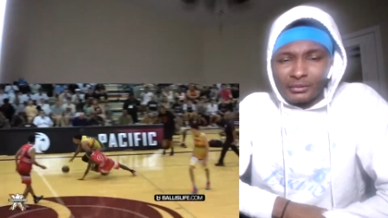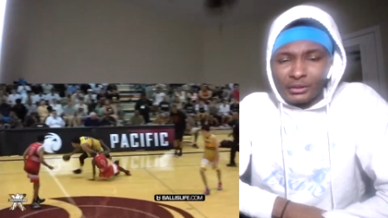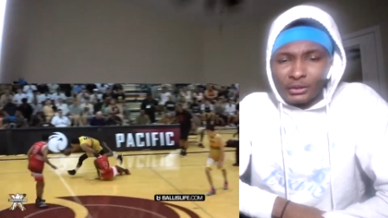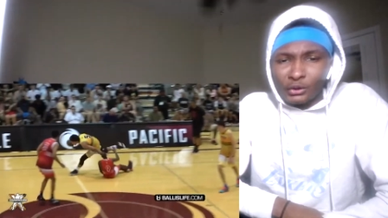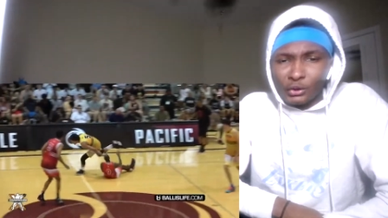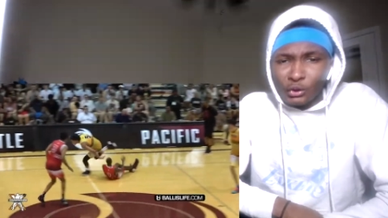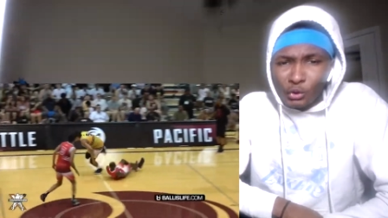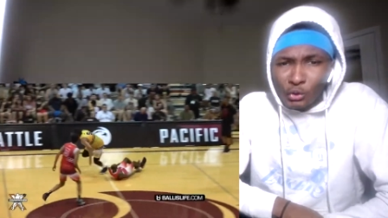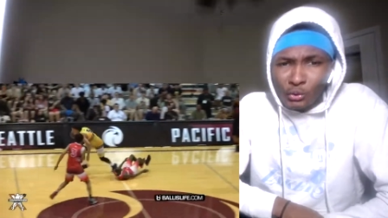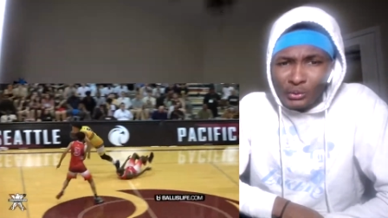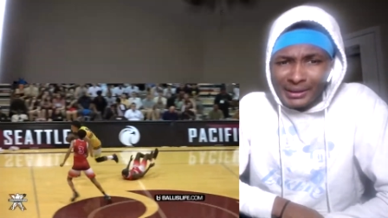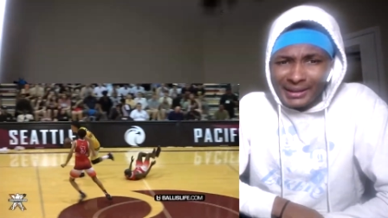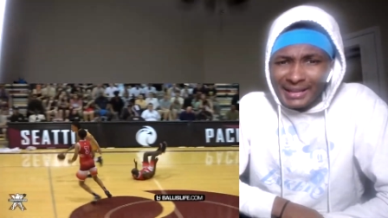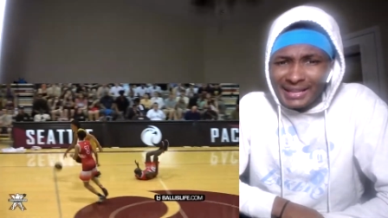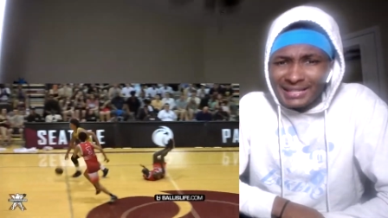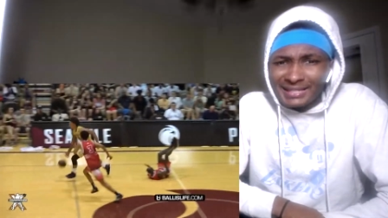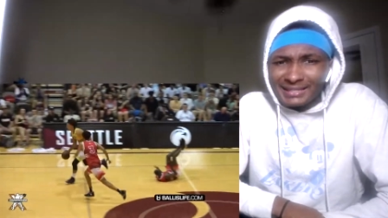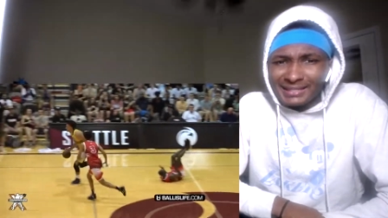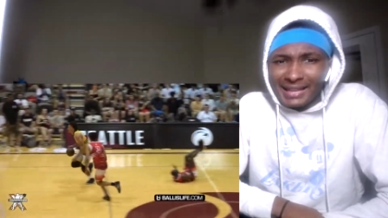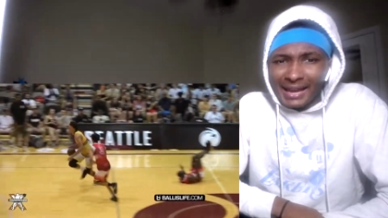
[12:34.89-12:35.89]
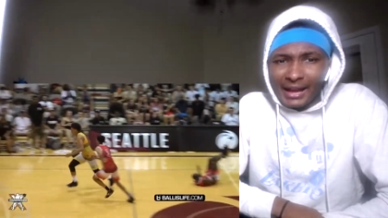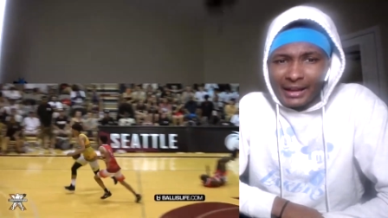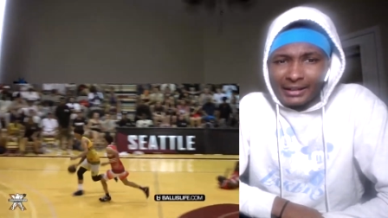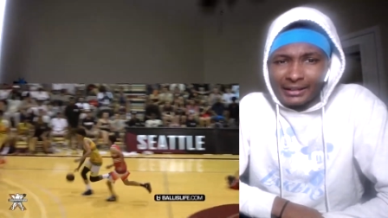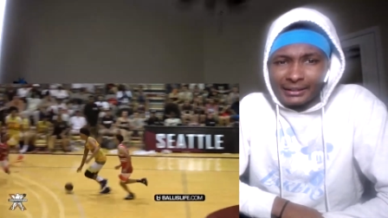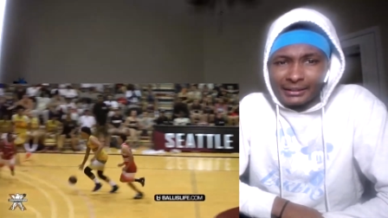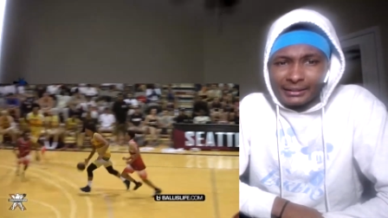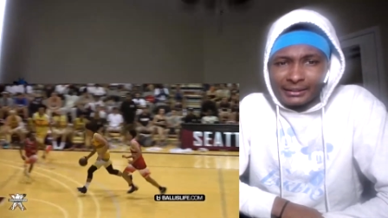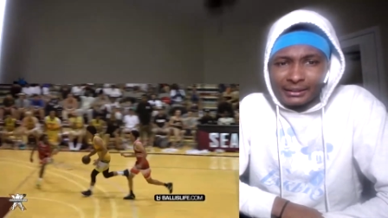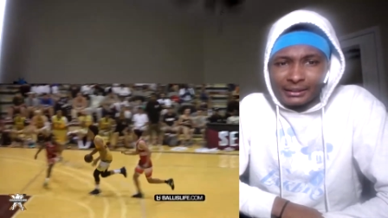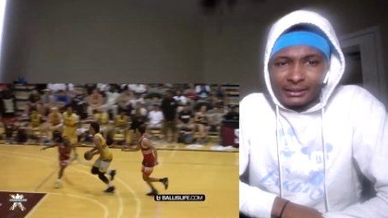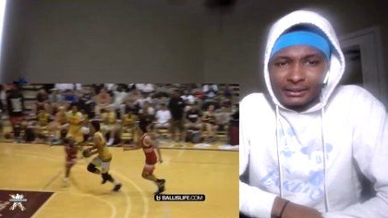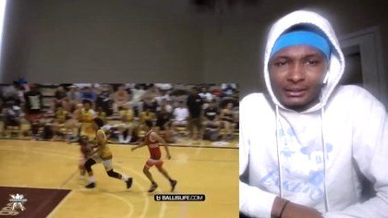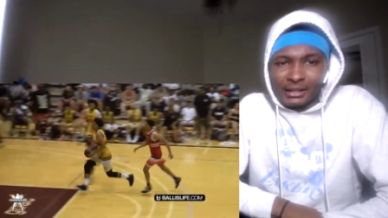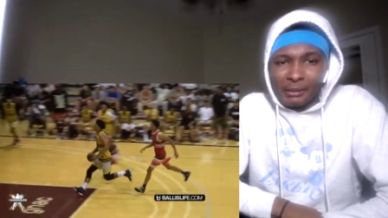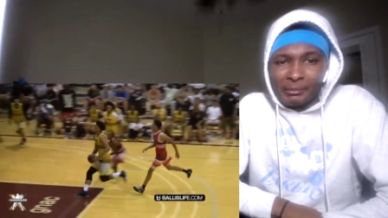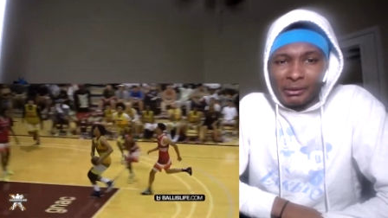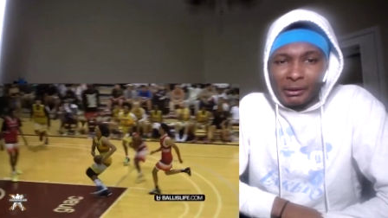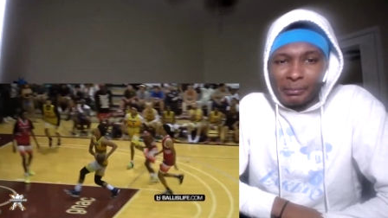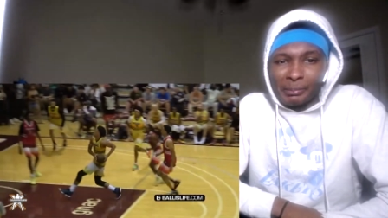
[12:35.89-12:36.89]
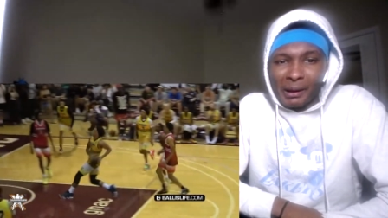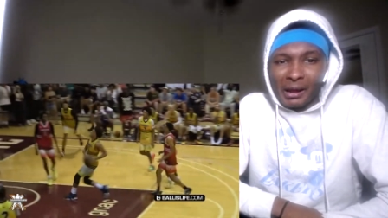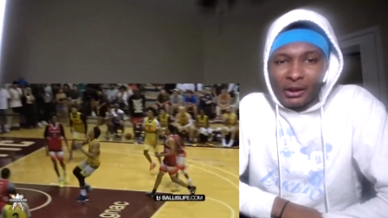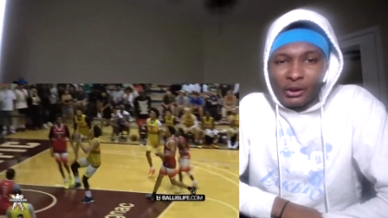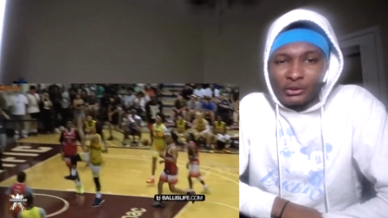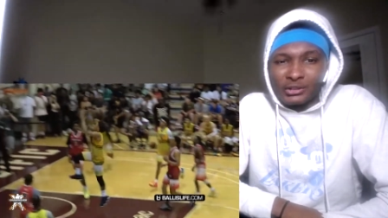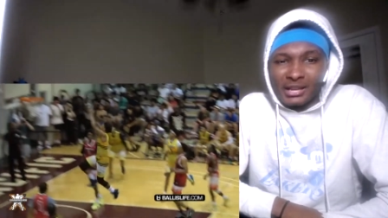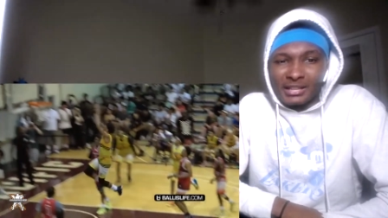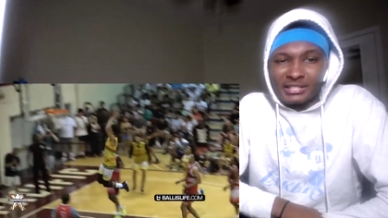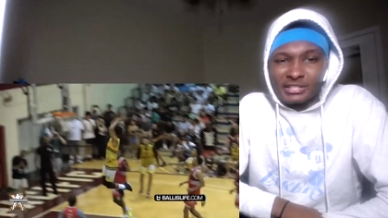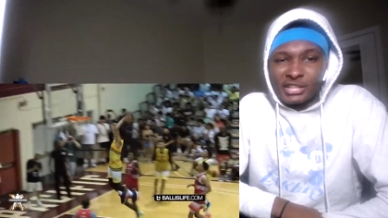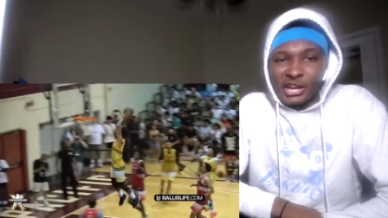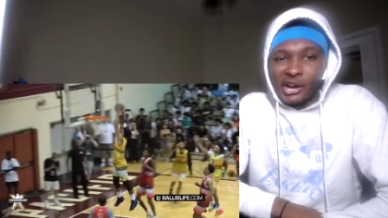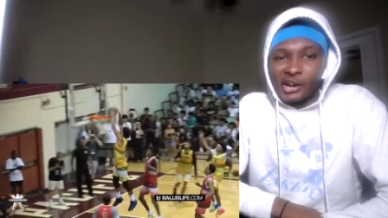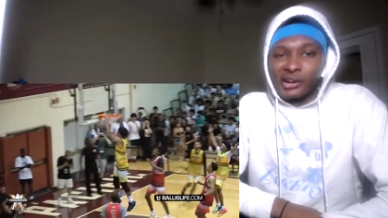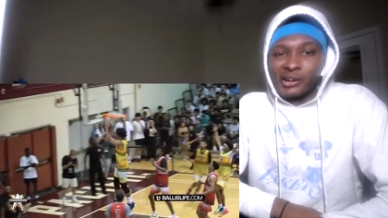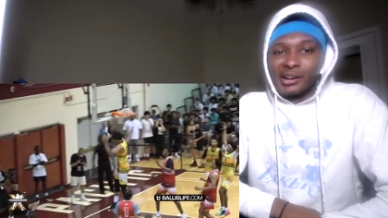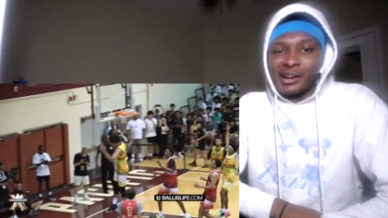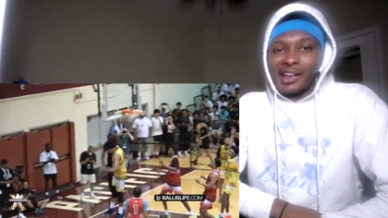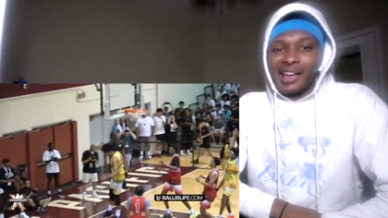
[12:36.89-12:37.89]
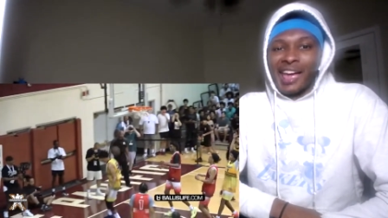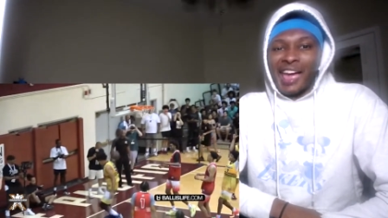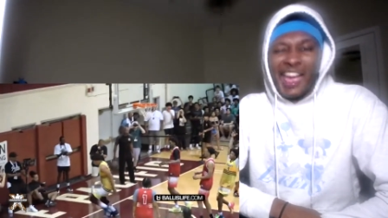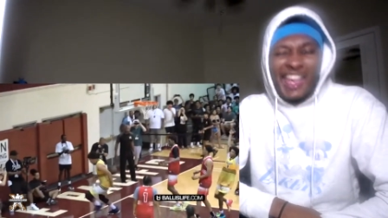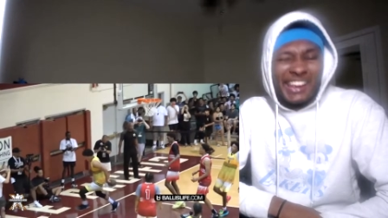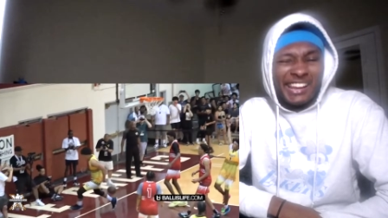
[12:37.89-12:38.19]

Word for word: Who is that? Come here, Paolo. Yes, sir. Hey!